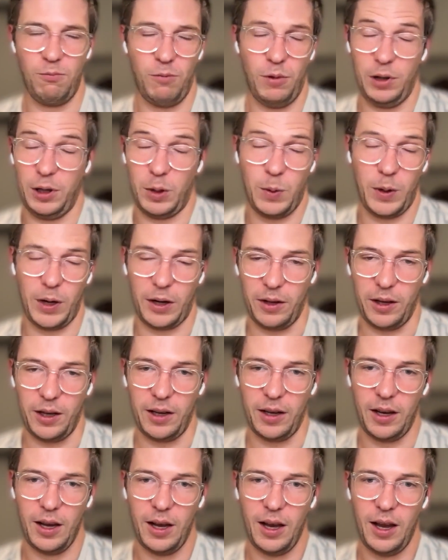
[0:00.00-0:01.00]
really
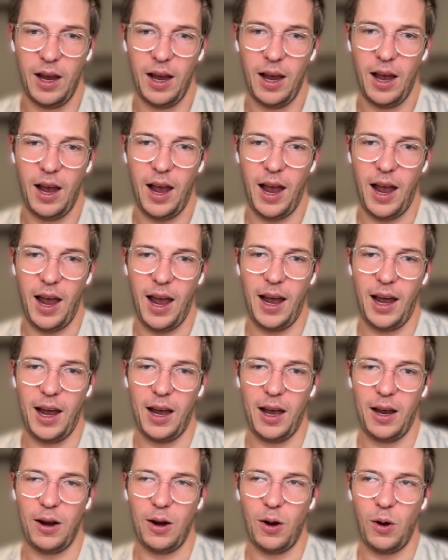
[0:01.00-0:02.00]
quickly.
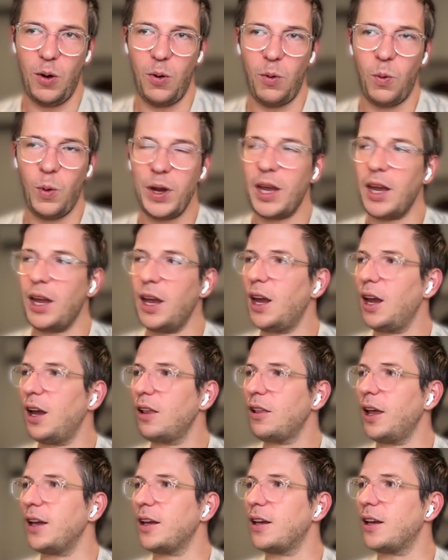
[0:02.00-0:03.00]
And we
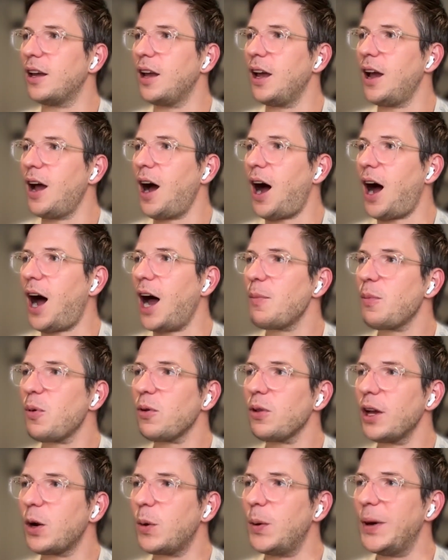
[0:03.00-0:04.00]
like
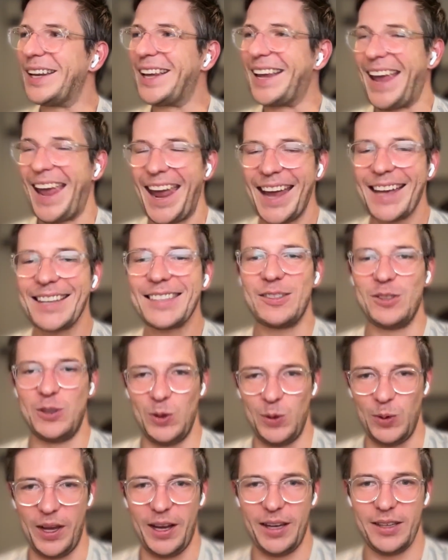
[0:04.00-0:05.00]
Hyperliquid can't
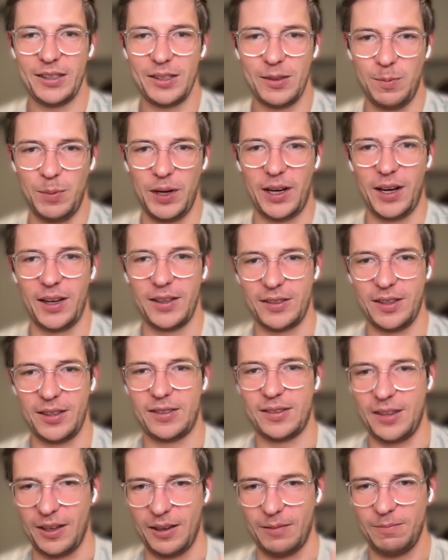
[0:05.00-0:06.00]
do this because
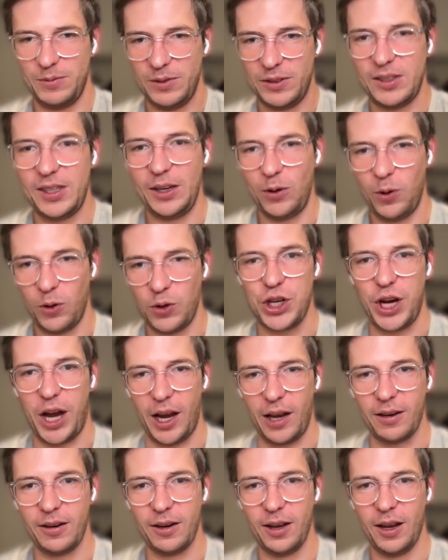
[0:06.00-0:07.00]
it's a single
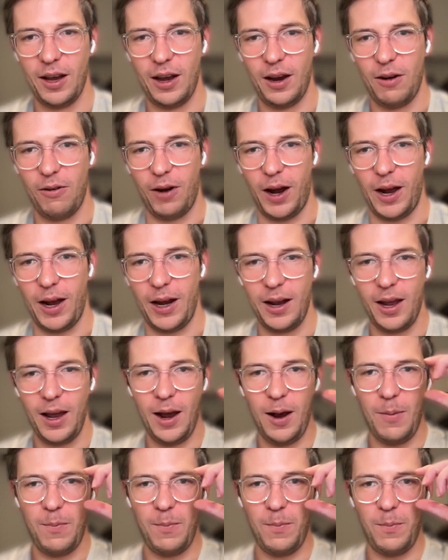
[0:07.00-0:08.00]
chain, right?
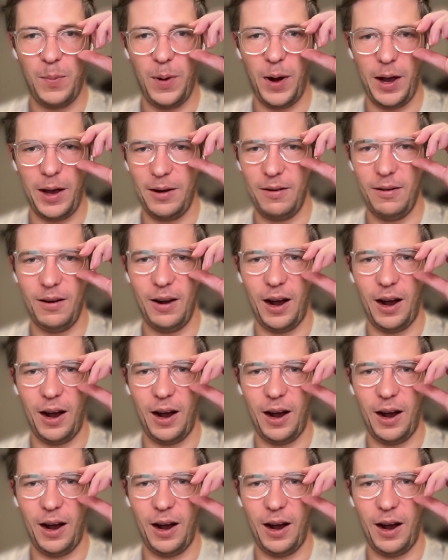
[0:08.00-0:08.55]
But